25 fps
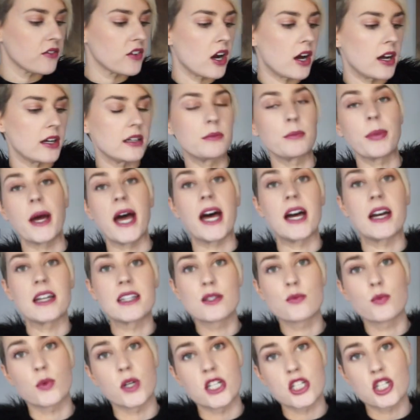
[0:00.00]
of cotton
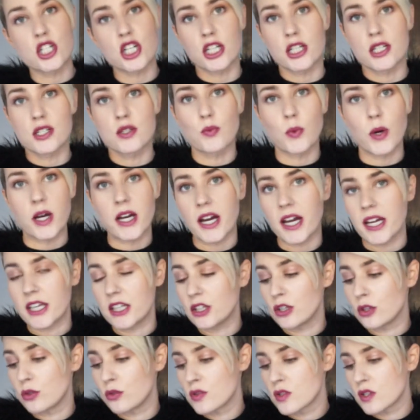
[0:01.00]
pads, which is what I
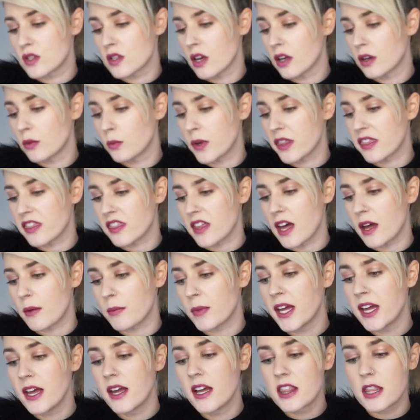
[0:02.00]
use with
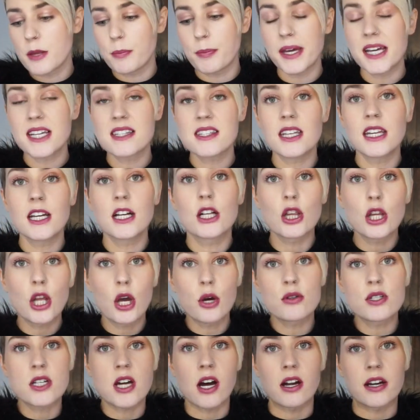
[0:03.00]
them, the Pixi
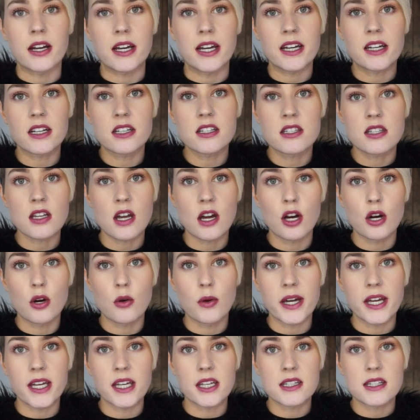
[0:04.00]
Glow Tonic.
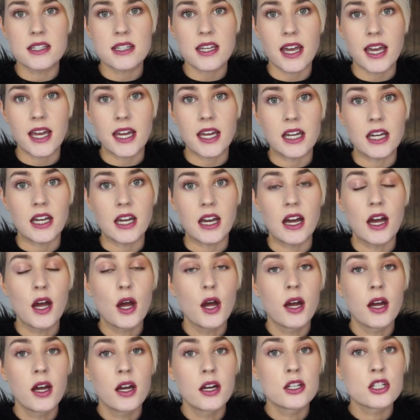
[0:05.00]
So it's a
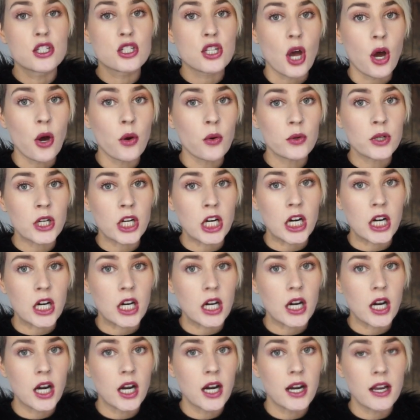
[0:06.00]

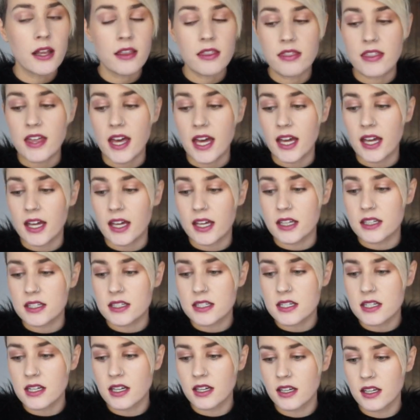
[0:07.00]
toner
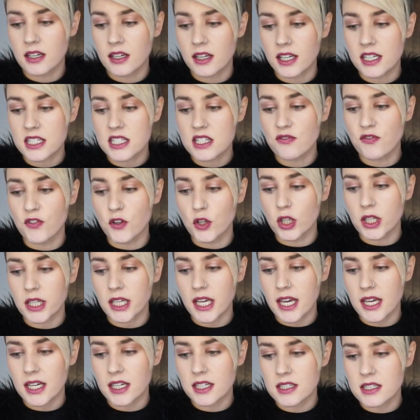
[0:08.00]
that
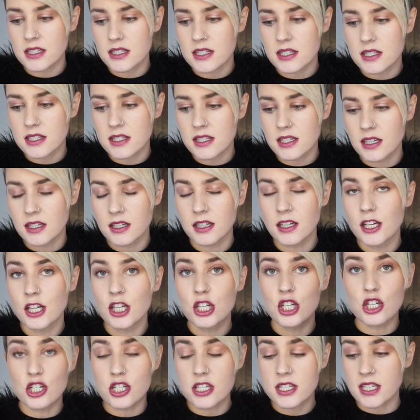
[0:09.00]
exfoliates
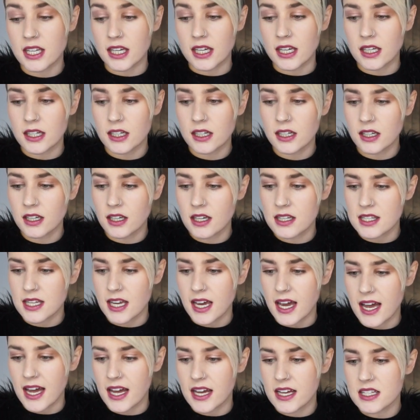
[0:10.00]
your skin because
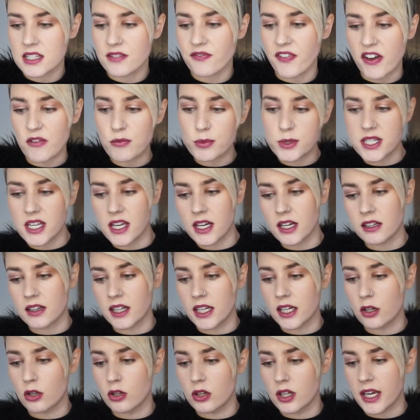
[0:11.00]
it has five percent
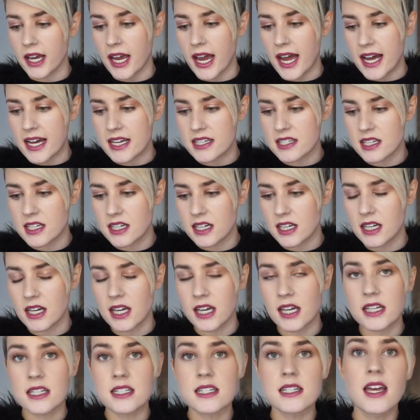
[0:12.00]
glycolic acid in
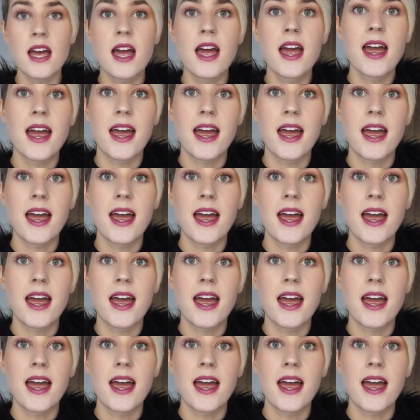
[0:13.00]
it,